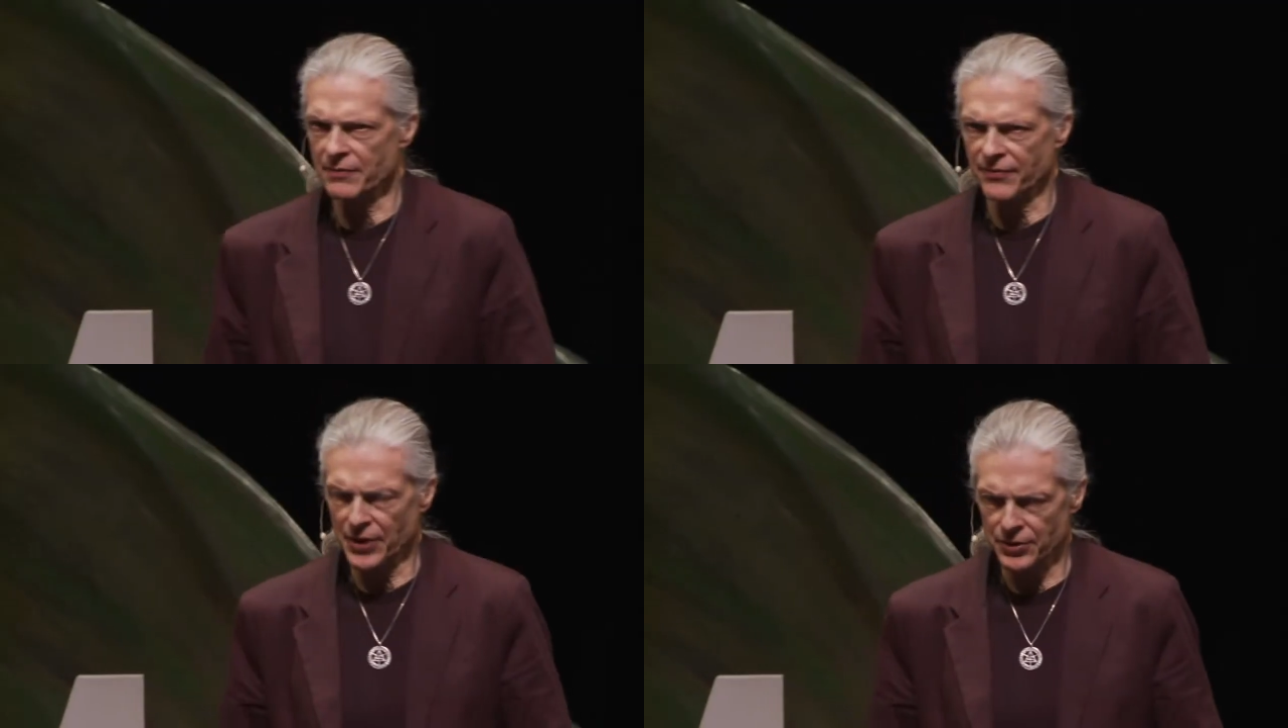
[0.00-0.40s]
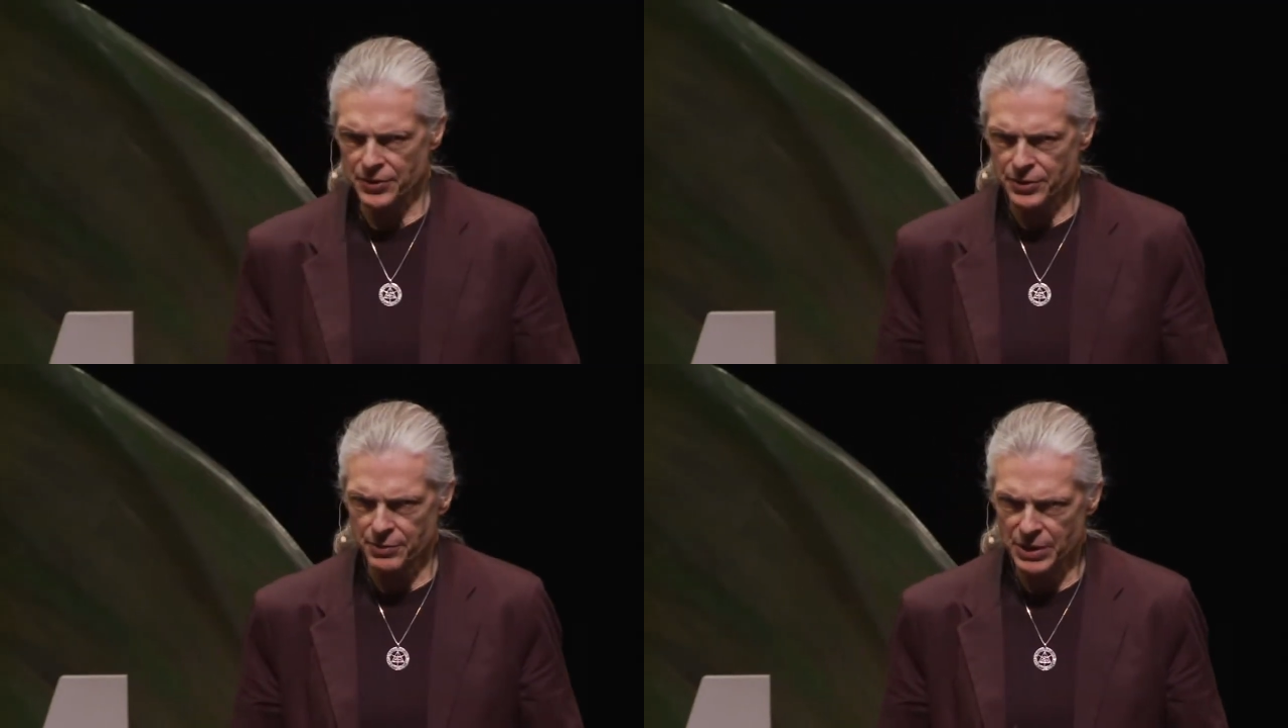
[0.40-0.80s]
I
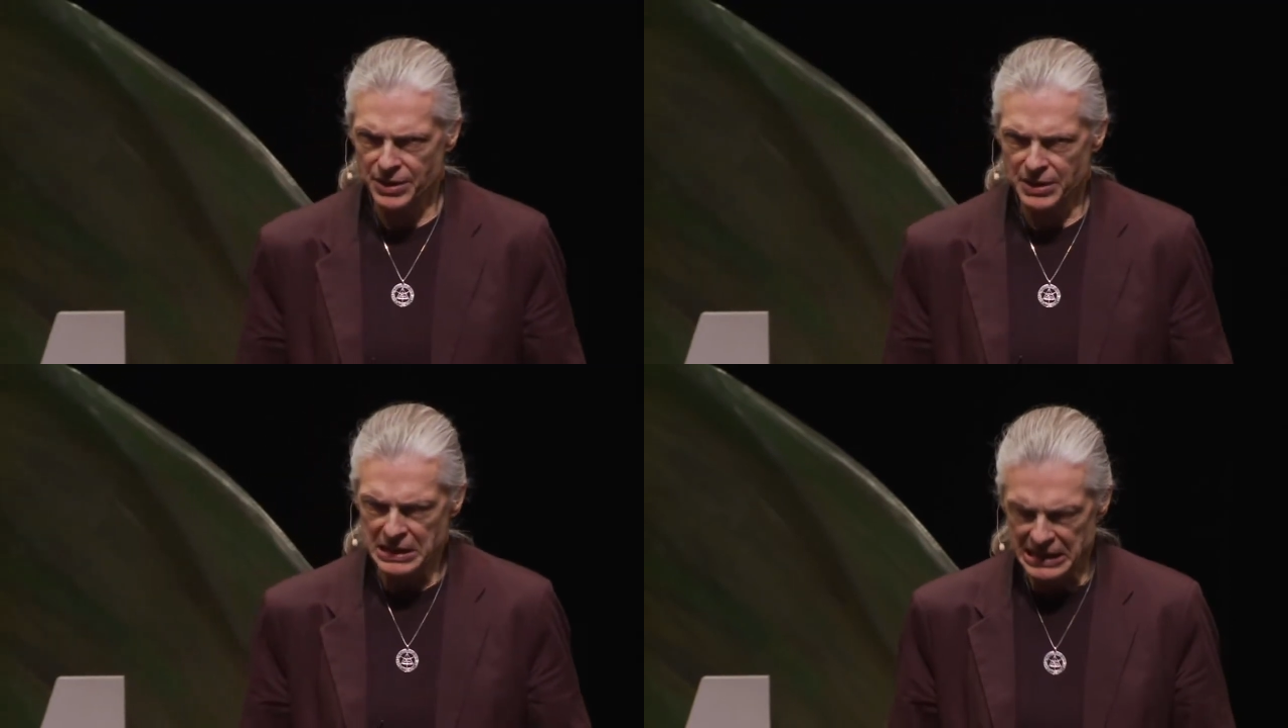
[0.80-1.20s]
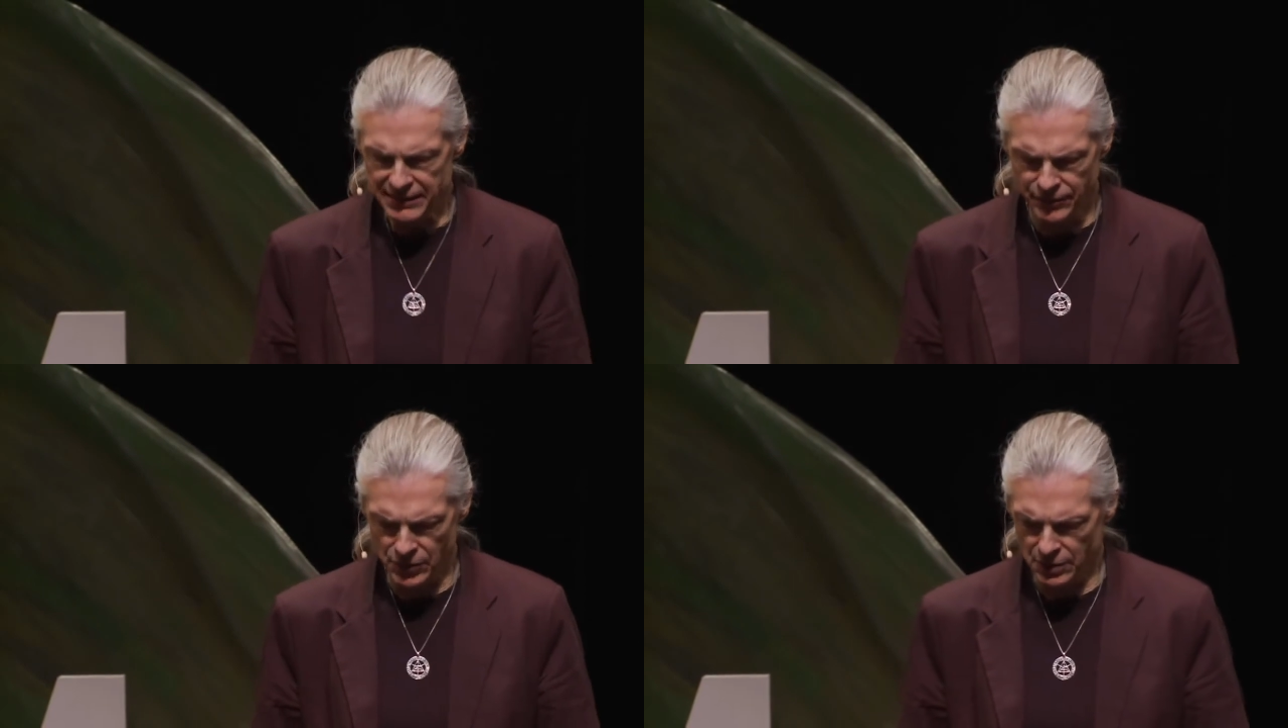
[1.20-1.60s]
felt to be the
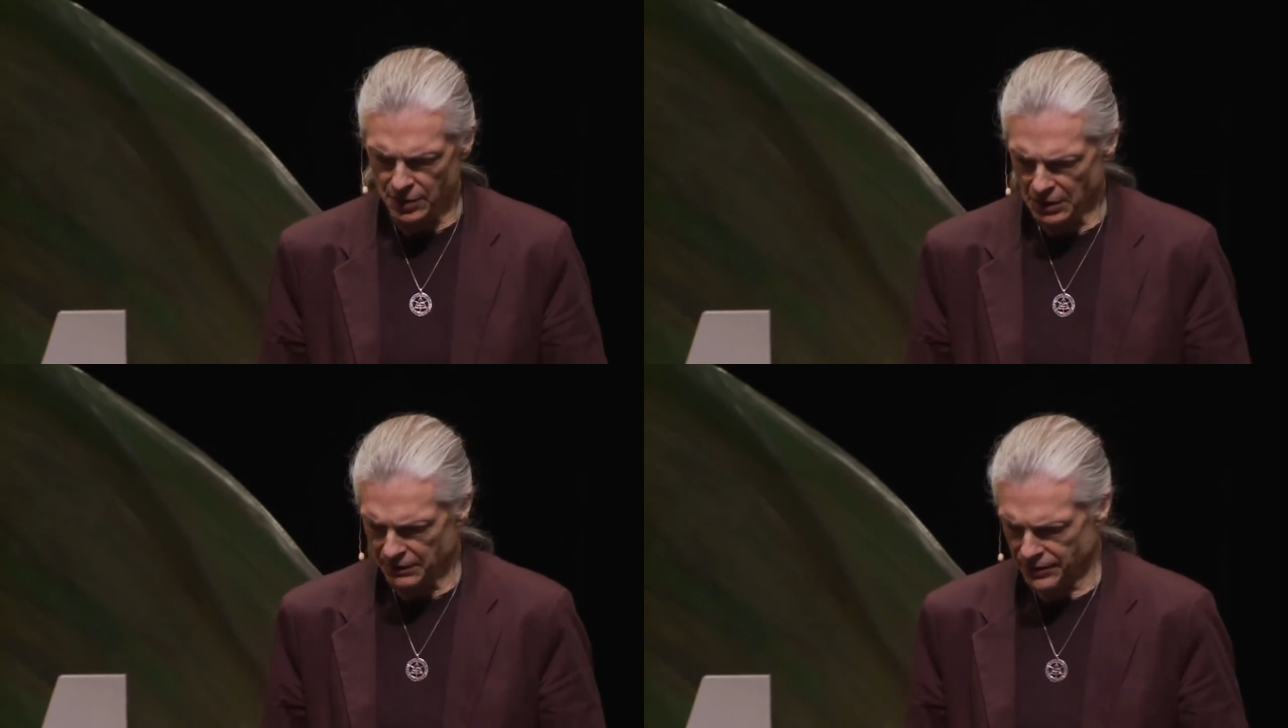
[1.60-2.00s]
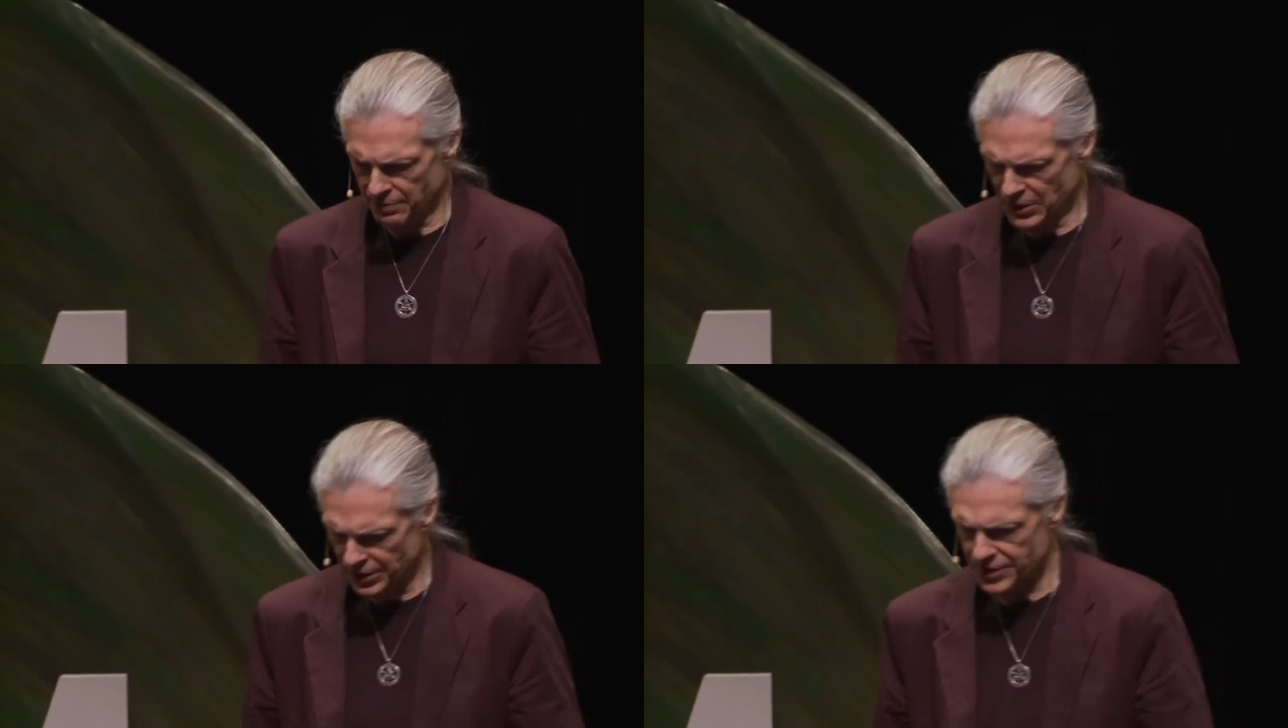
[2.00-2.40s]
evil of the
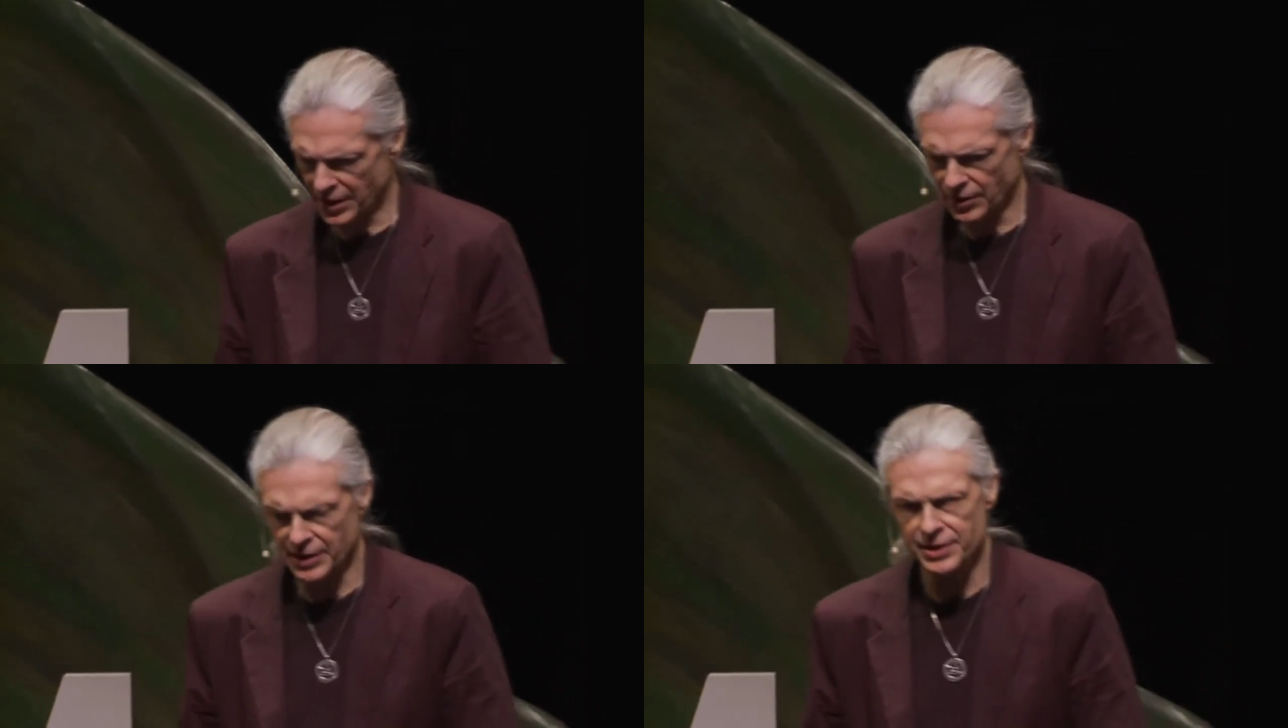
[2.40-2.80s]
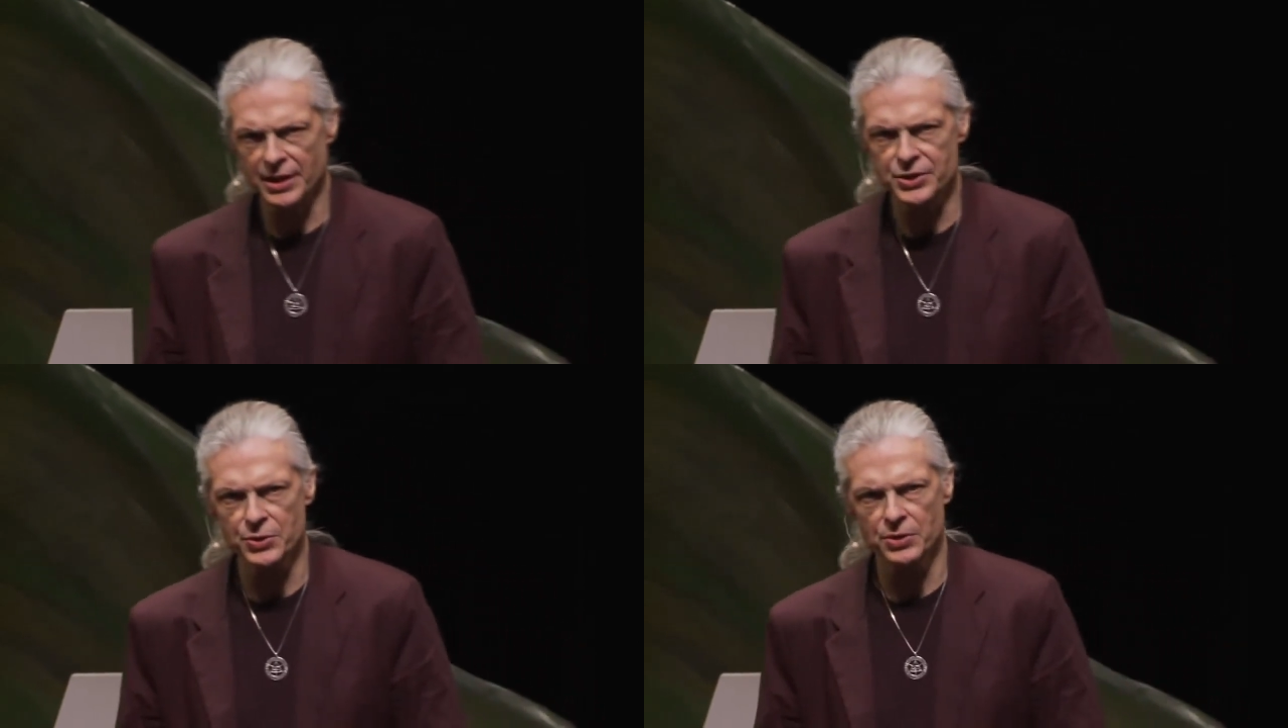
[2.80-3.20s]

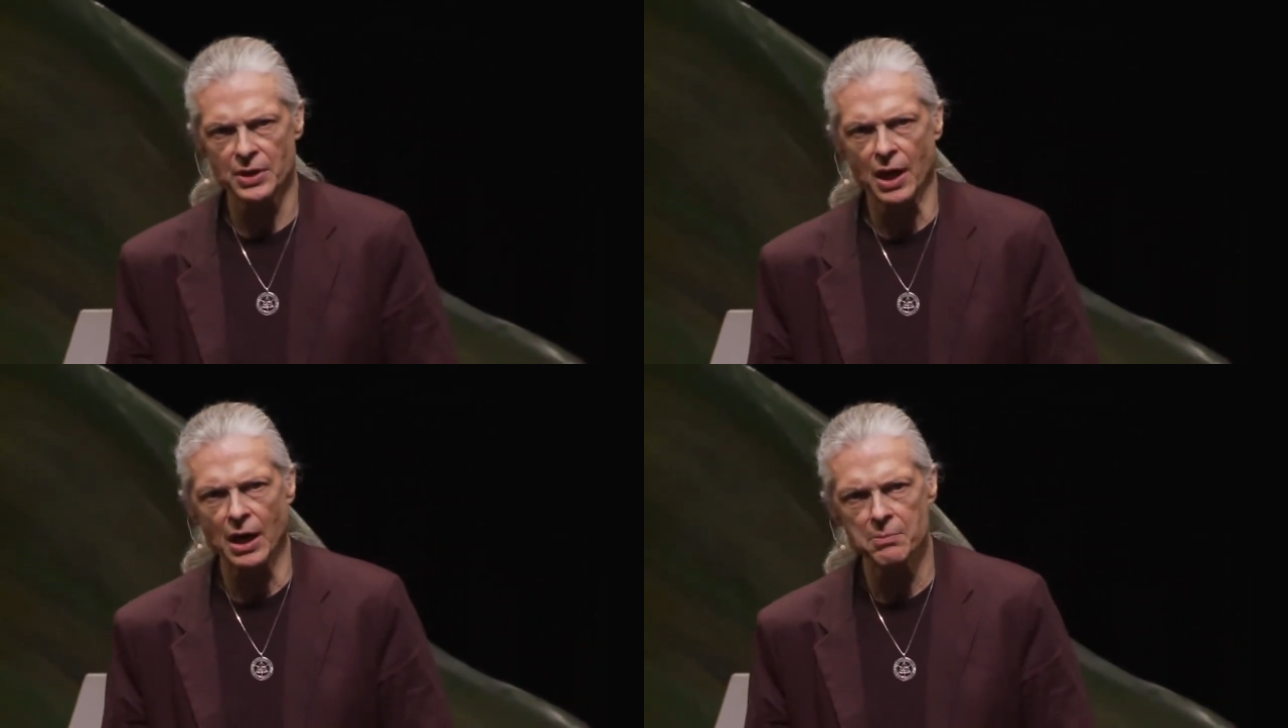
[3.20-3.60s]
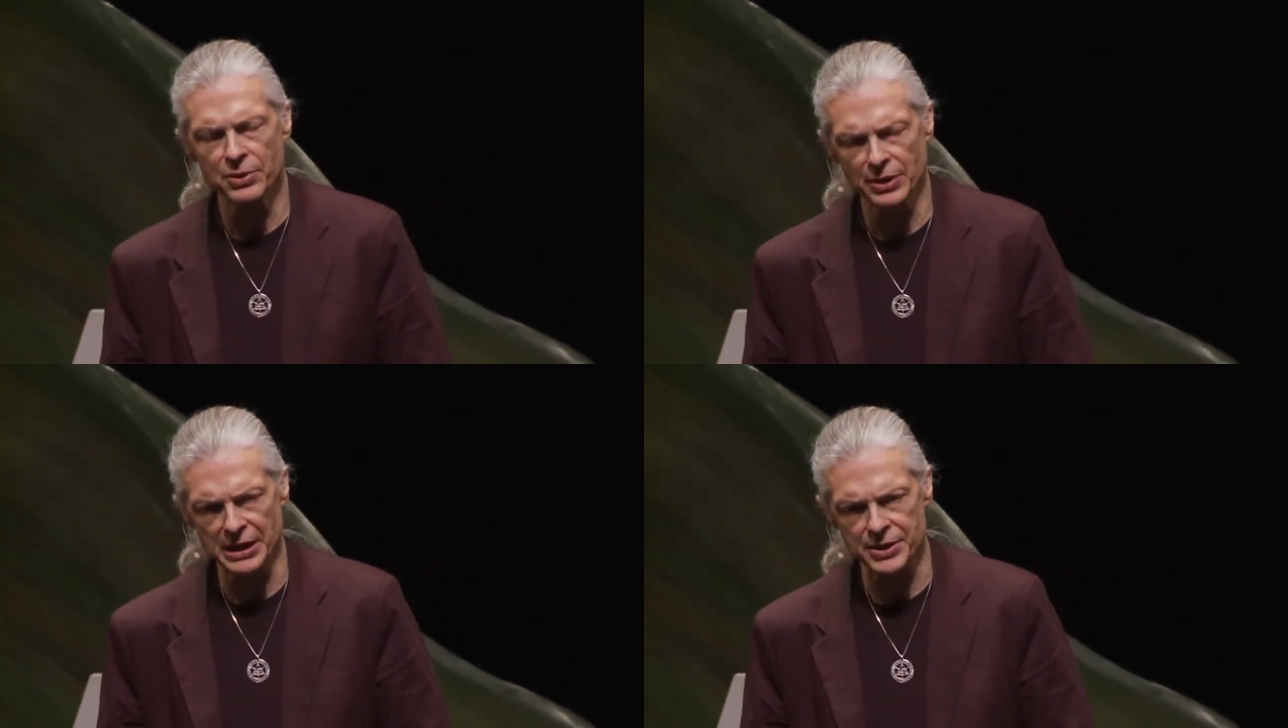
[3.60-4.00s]
military-industrial
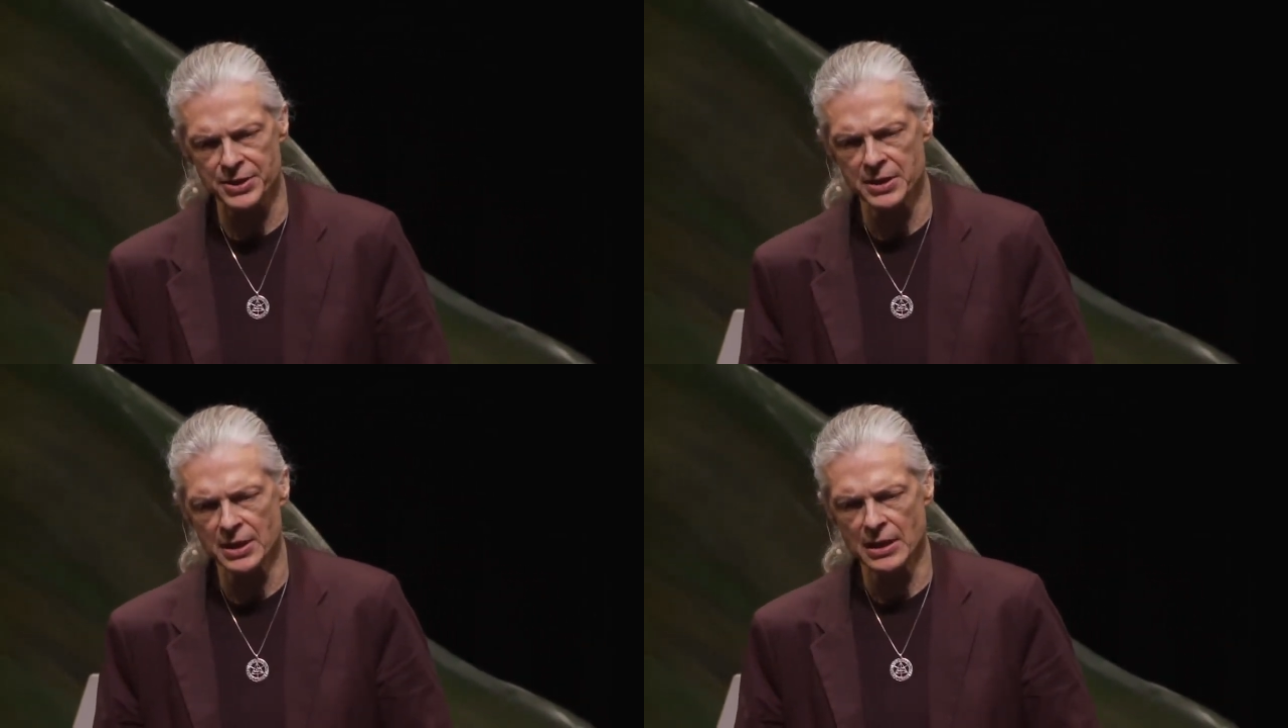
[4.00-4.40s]
complex